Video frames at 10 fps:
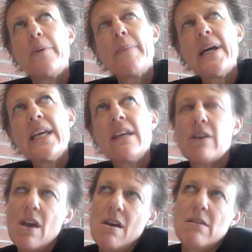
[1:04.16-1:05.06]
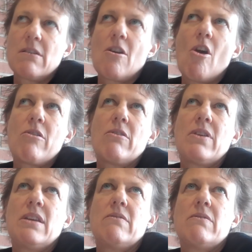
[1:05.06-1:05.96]
Well, my
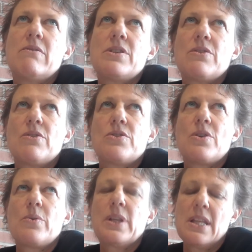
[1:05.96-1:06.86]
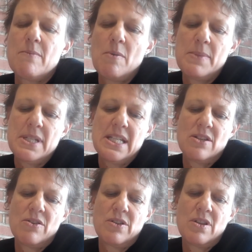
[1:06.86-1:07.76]
concrete research locally at the moment
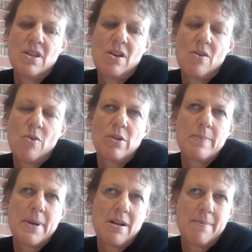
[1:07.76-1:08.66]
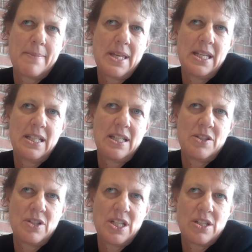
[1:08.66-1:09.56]
is on oil palm in
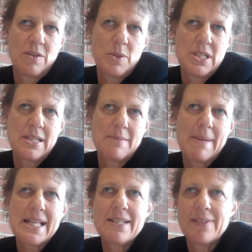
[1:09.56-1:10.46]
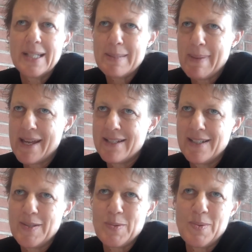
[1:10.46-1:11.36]
Indonesia, which is massively expanding.
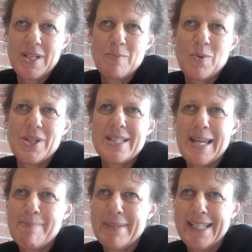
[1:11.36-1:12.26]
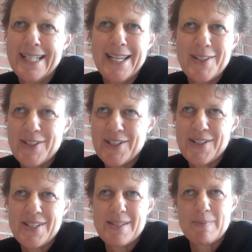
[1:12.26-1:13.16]
It's already more than 10 million
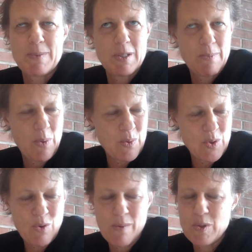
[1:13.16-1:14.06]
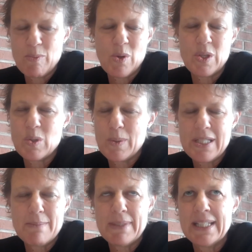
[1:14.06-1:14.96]
hectares, supposed to go up to more than
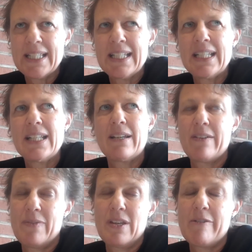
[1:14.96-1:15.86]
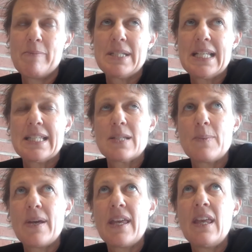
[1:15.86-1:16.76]
20 million if the government has its
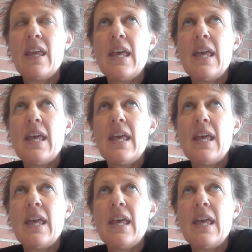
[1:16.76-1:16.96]
way.